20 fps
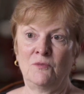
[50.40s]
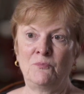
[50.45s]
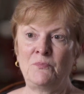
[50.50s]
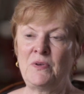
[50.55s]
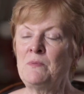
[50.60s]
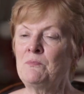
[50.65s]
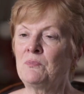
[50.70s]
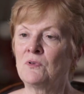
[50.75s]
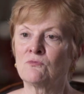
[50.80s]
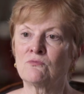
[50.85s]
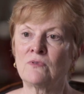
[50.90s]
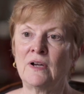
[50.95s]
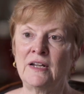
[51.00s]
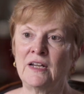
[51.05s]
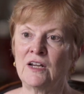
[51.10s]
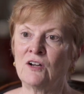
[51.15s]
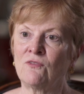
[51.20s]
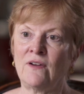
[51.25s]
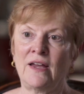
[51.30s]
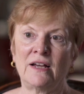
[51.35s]
People
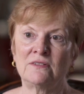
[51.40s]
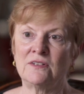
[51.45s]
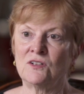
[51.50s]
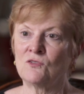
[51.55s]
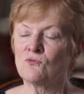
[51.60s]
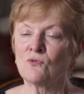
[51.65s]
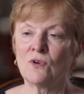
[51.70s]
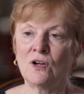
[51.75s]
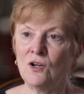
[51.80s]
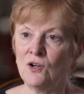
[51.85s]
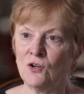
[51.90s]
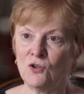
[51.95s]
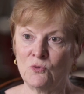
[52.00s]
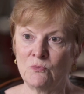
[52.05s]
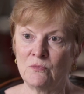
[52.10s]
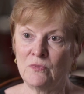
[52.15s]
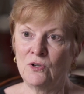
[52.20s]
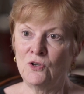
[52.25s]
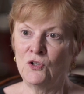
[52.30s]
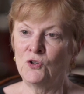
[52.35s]
running around in
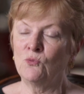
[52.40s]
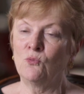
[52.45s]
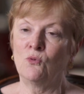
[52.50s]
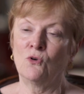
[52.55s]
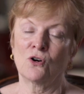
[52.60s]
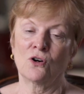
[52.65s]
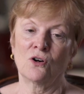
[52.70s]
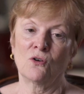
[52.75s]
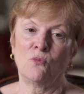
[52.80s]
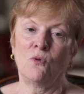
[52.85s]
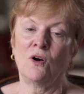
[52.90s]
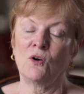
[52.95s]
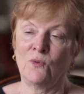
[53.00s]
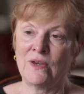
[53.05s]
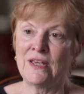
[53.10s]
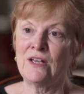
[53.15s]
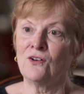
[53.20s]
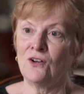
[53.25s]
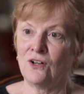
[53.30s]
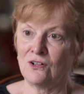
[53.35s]
Rome who were what
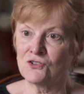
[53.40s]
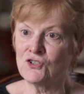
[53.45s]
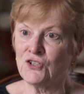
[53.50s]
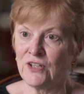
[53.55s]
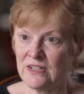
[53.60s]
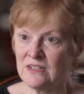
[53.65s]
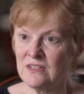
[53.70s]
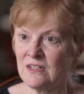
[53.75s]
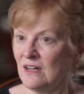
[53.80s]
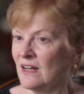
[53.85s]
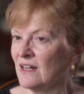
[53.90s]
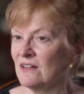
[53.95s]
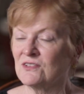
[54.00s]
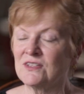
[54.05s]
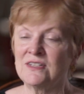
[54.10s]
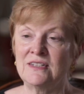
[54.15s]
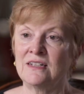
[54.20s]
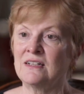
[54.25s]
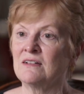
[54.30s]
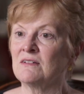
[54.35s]
we call
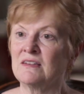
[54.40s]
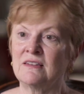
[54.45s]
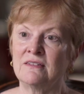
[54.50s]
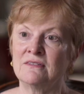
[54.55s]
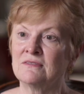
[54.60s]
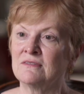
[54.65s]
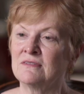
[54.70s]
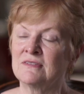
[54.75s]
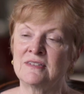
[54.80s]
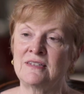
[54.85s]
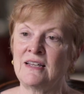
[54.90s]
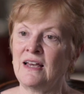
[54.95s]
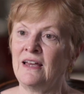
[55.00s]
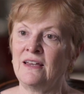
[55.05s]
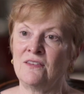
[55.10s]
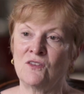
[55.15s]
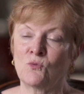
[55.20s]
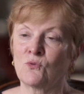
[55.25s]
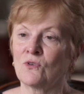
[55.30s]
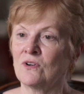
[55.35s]
Gentiles didn't
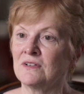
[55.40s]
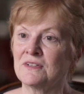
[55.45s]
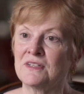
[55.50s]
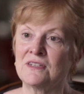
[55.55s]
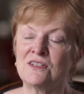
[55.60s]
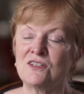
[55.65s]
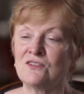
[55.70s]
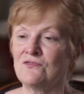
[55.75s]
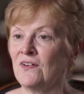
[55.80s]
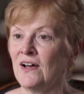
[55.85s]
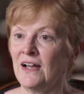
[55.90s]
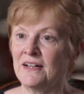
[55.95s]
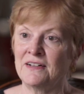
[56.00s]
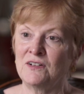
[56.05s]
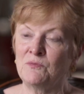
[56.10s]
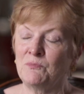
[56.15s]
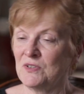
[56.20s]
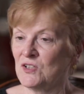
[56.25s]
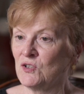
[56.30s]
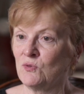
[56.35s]
say the world is
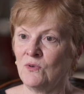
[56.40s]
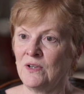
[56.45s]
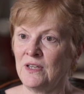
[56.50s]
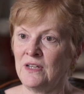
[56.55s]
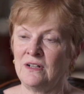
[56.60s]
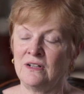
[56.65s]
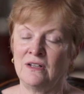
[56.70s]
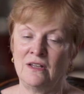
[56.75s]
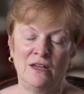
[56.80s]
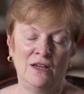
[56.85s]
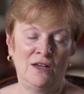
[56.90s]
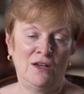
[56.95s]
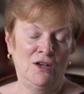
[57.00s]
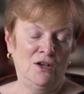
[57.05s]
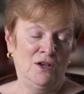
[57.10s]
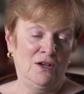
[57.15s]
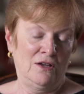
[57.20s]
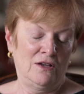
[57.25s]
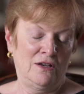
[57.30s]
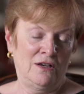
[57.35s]
divided between
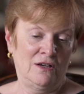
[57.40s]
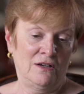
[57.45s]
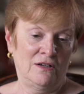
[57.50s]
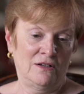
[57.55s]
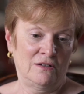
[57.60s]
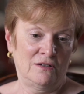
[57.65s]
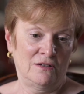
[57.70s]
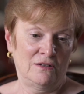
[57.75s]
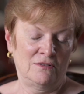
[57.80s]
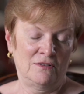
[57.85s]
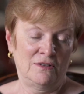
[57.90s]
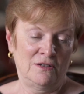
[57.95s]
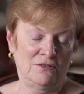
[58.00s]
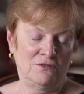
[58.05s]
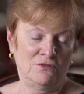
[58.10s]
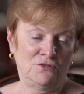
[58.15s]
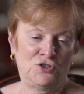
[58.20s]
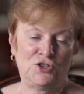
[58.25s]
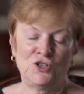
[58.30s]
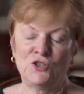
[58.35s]

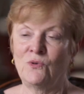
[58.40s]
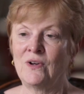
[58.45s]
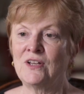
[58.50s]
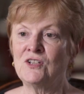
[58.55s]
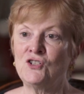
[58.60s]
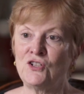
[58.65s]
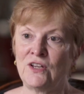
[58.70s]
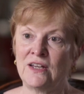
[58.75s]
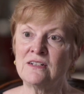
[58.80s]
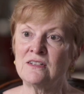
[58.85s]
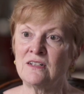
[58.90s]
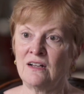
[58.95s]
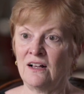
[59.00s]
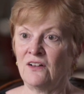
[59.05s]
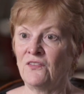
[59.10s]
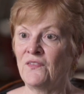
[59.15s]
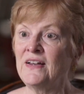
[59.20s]
Jew and Gentile.